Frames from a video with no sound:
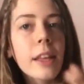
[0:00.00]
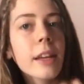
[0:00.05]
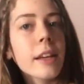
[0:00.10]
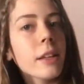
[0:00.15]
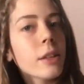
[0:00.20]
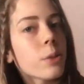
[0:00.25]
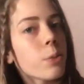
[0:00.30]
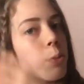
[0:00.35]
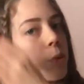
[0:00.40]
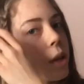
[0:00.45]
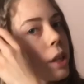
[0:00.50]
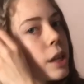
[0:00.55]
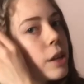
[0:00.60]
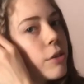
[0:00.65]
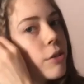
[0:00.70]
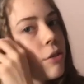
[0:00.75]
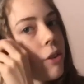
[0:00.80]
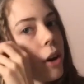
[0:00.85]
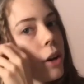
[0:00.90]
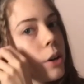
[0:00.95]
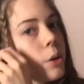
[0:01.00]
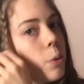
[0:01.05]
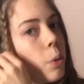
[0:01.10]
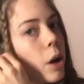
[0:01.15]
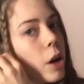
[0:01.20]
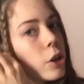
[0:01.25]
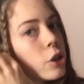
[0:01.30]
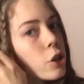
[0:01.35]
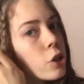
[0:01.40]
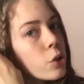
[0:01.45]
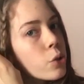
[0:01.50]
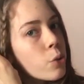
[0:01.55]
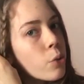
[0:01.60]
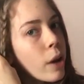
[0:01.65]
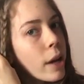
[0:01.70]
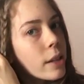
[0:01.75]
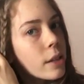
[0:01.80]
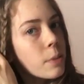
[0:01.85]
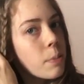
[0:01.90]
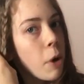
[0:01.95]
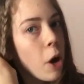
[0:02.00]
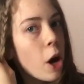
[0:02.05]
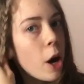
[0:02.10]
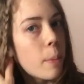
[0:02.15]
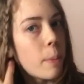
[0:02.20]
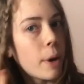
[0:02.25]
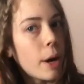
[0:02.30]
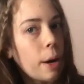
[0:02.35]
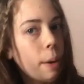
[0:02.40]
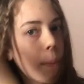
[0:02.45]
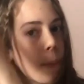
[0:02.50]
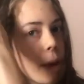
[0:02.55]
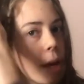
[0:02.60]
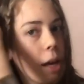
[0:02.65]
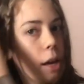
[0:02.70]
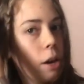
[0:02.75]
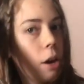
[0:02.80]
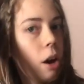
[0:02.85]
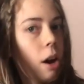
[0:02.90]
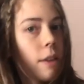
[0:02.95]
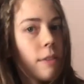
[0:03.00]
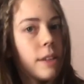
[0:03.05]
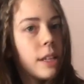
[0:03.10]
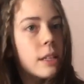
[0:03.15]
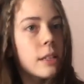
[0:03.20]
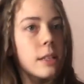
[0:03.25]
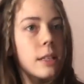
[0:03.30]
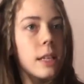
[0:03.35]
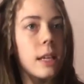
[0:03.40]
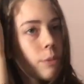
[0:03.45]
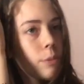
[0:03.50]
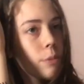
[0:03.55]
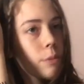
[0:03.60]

it's really fun to watch trends pop up and obviously